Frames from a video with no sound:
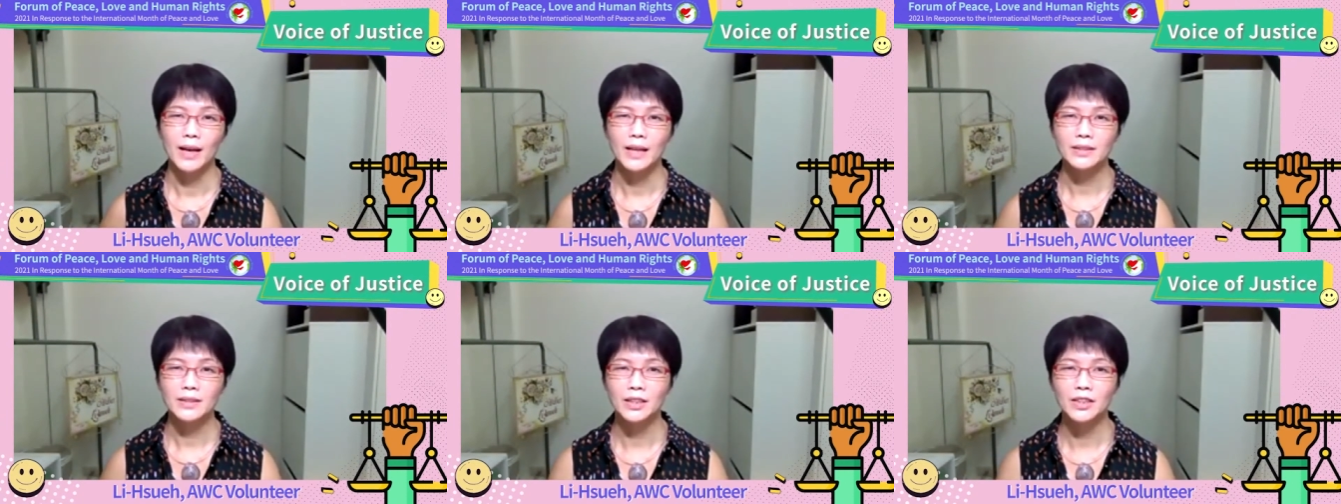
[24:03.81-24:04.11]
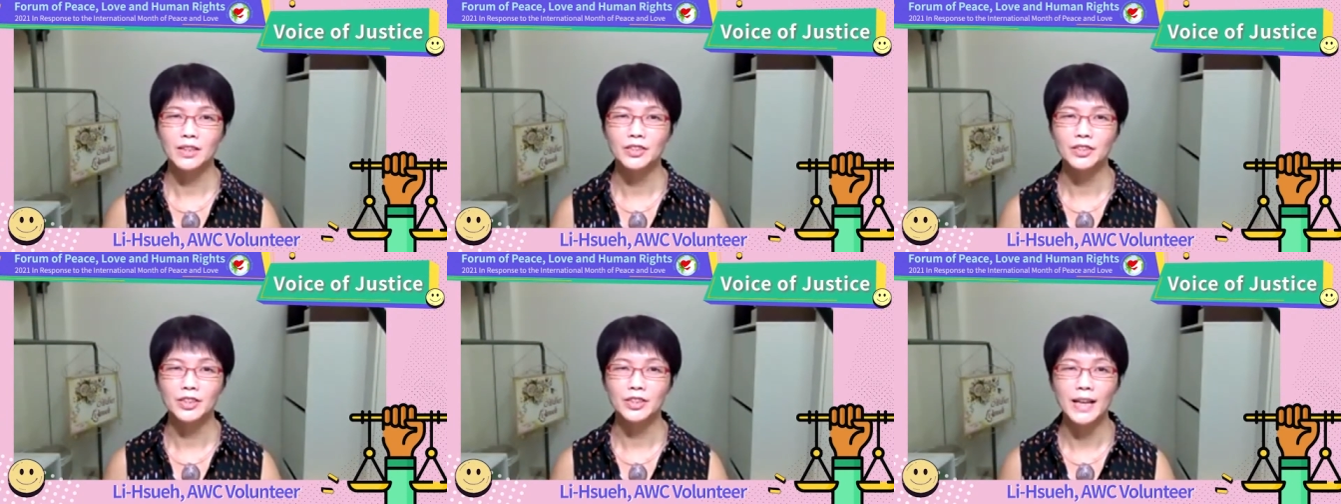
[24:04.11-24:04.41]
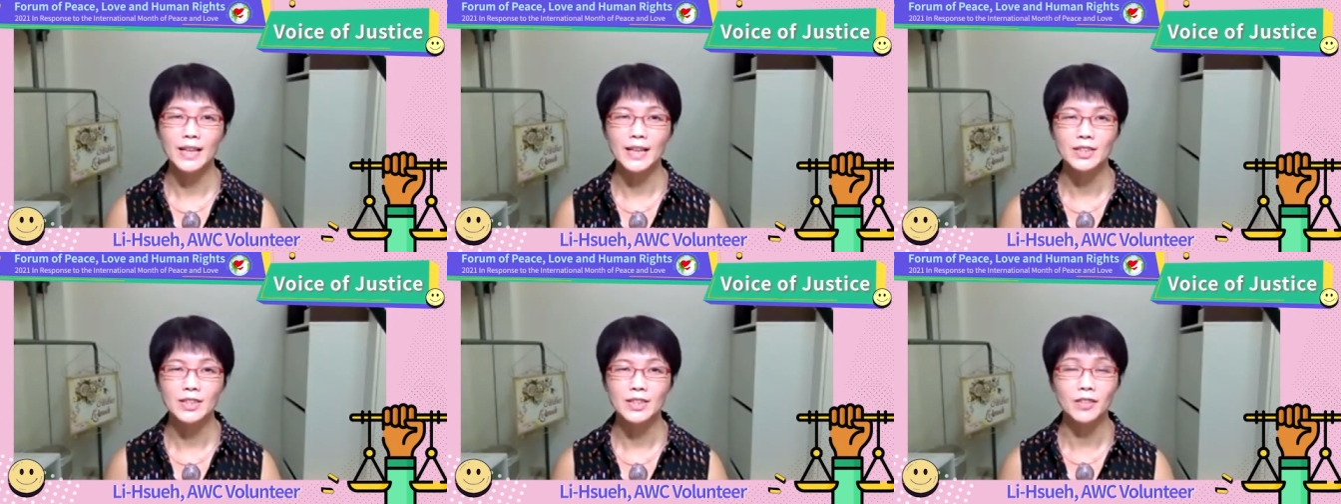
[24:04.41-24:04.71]
As an
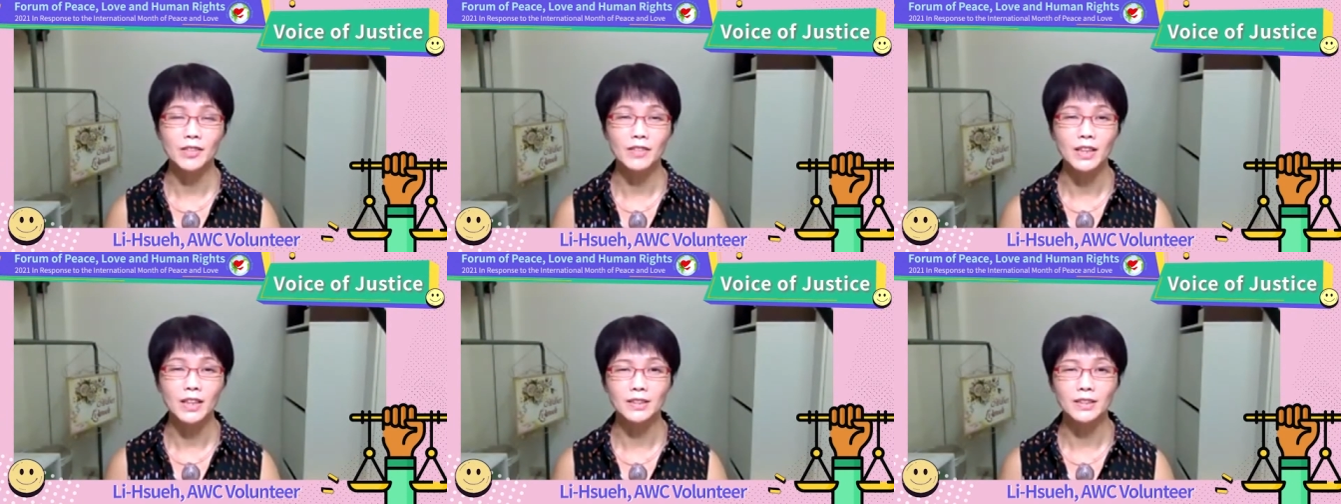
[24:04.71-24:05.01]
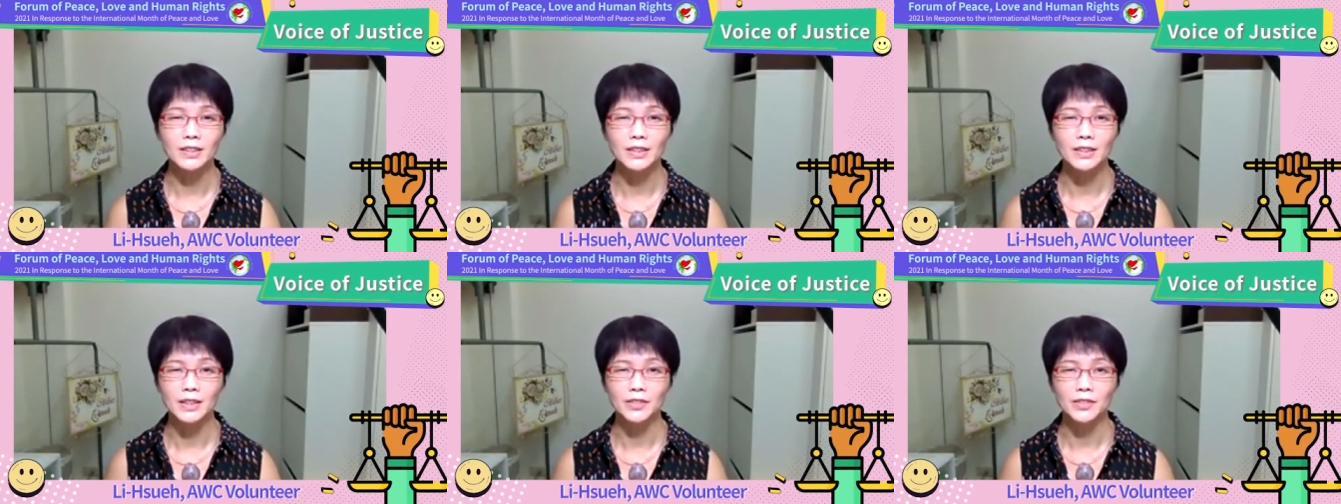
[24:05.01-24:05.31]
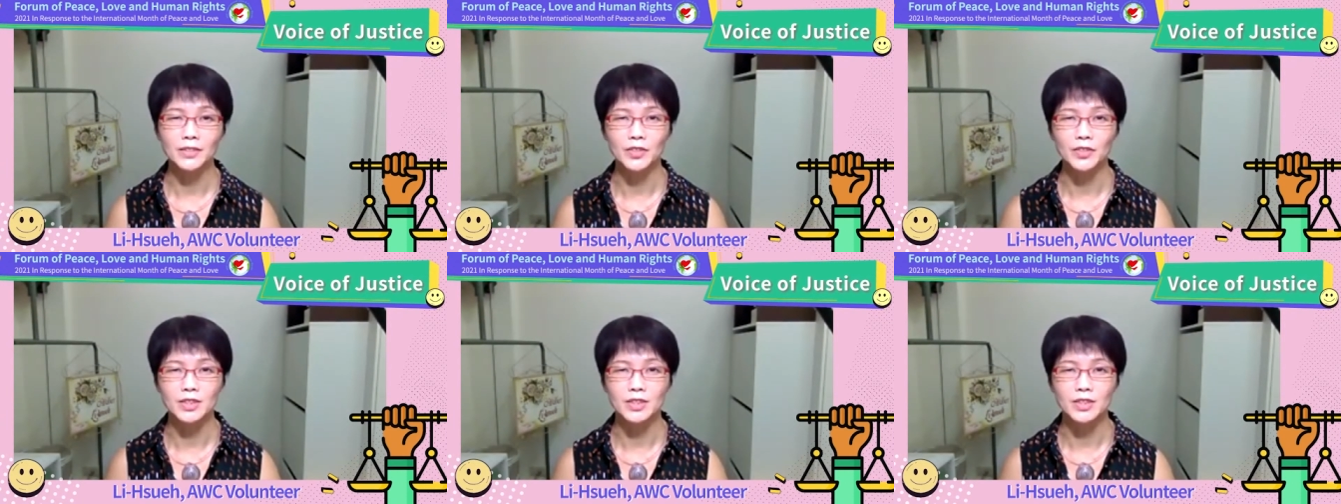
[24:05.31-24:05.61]
international
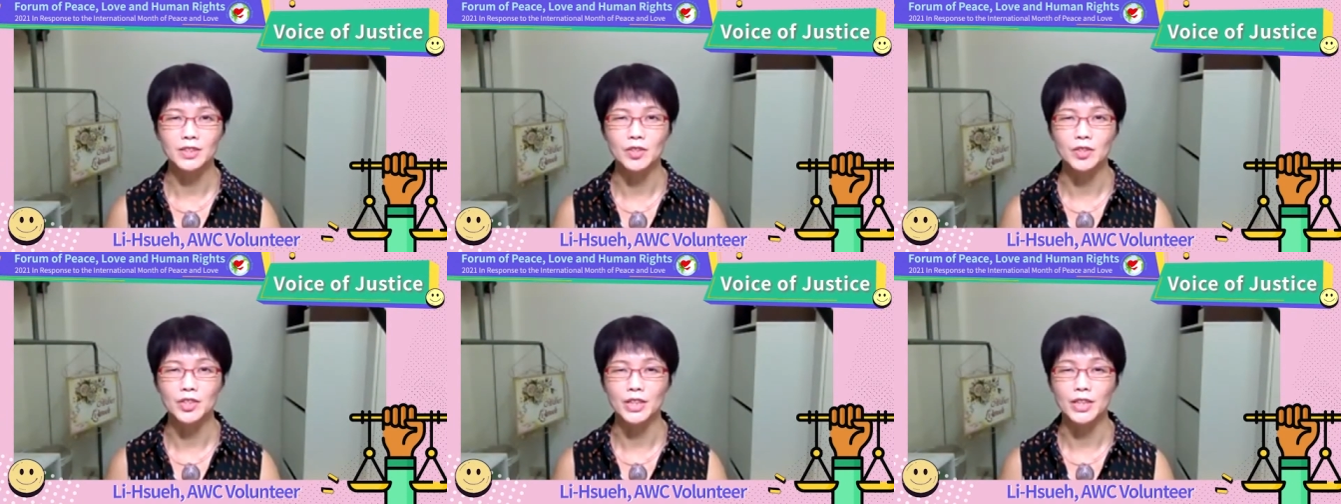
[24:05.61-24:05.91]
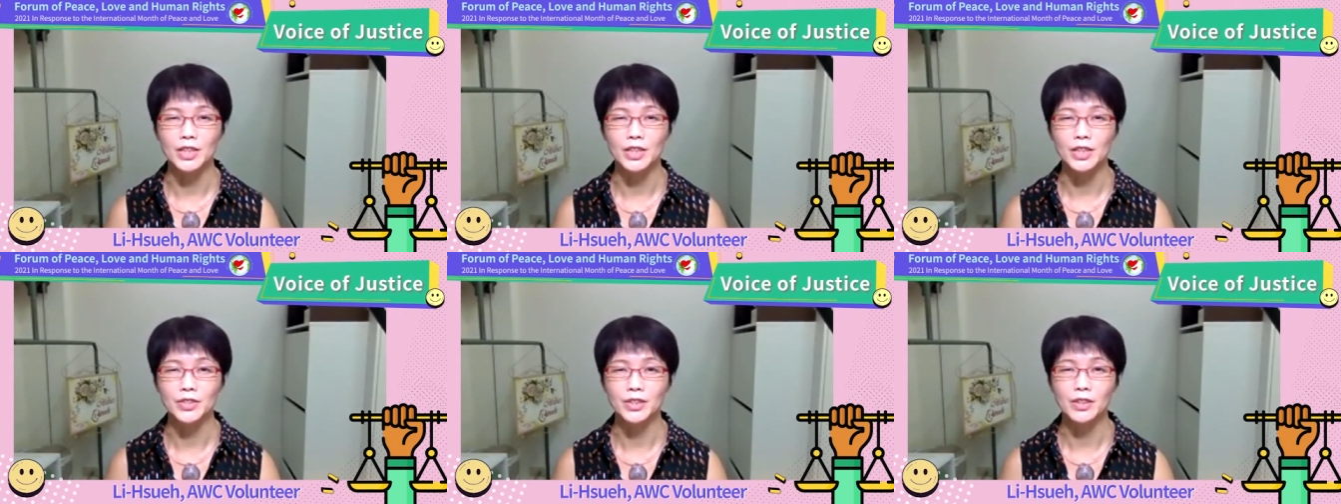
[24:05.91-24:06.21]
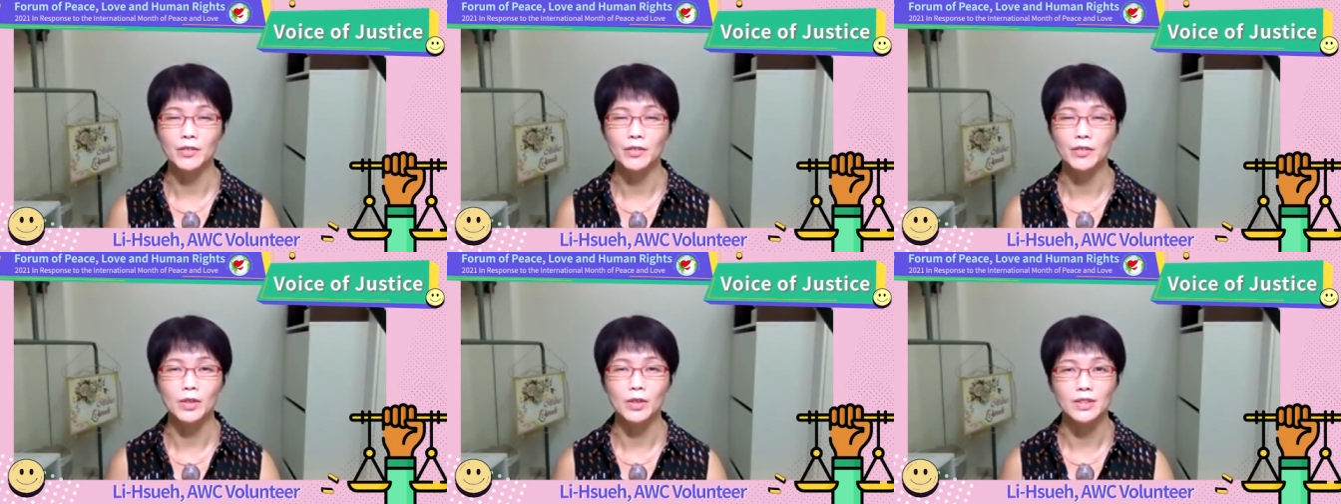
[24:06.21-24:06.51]
volunteer for
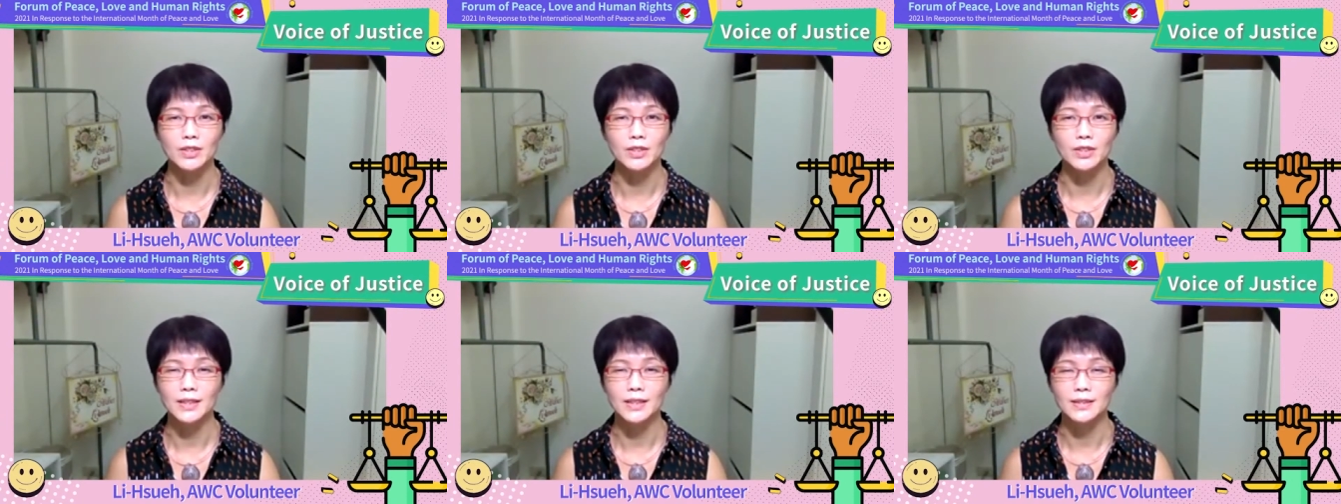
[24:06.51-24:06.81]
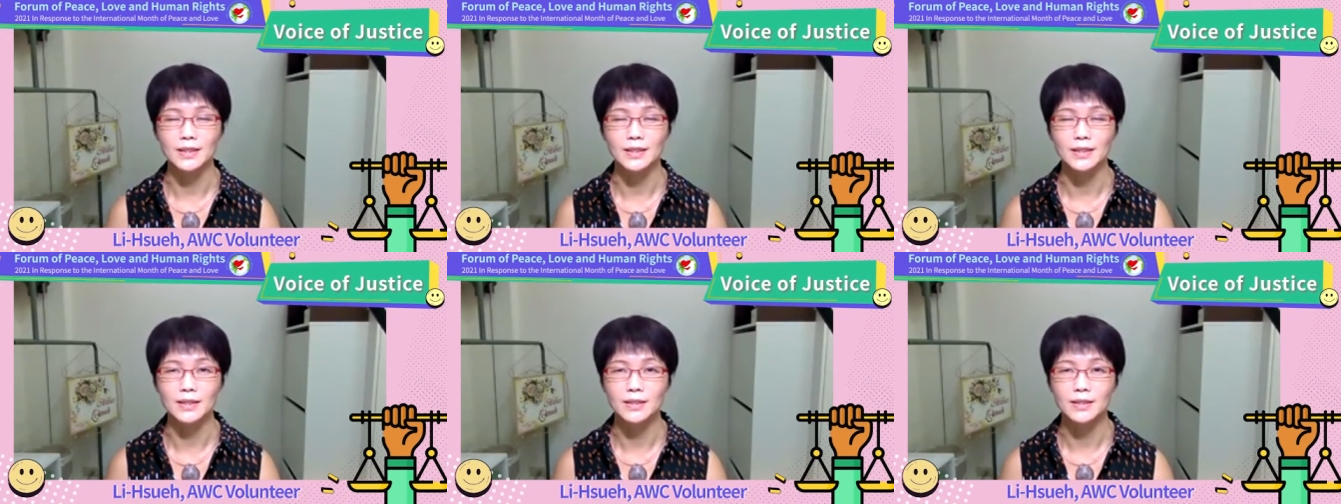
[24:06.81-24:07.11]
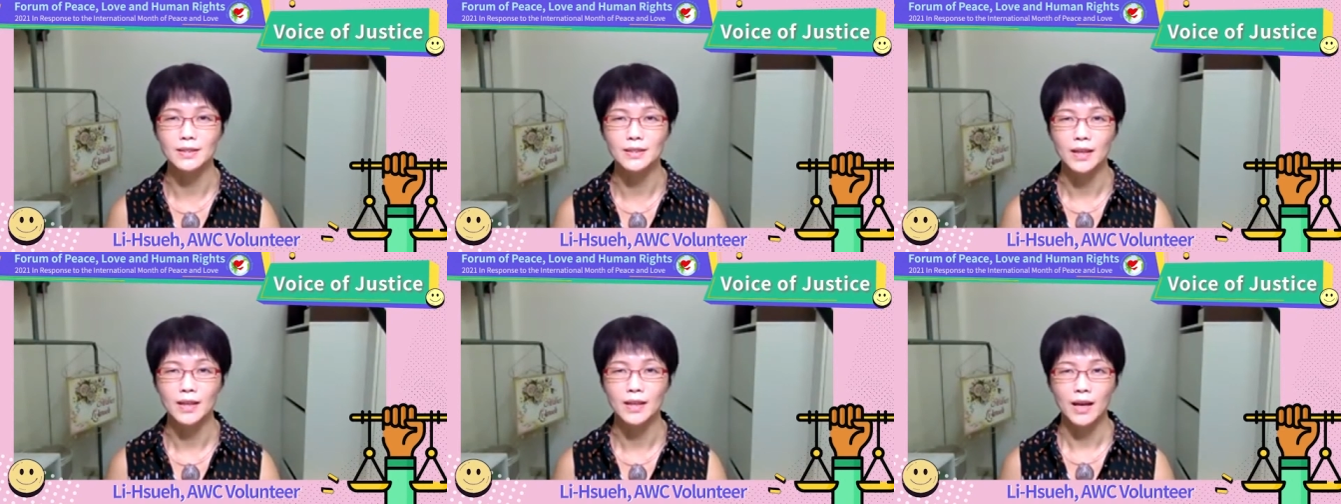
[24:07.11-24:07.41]
Association of World
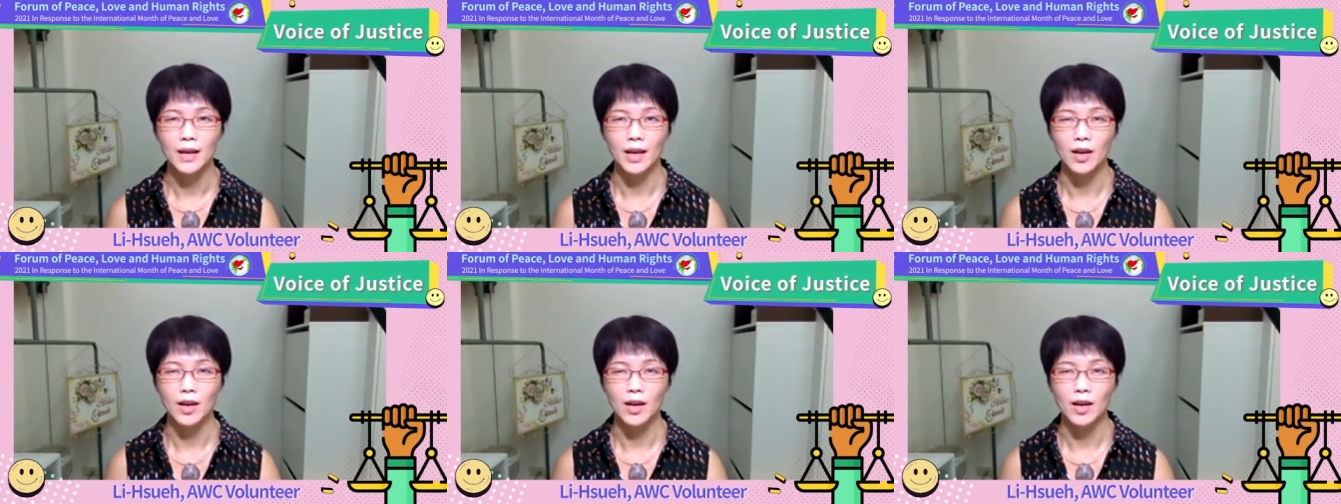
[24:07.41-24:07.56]
Citizens,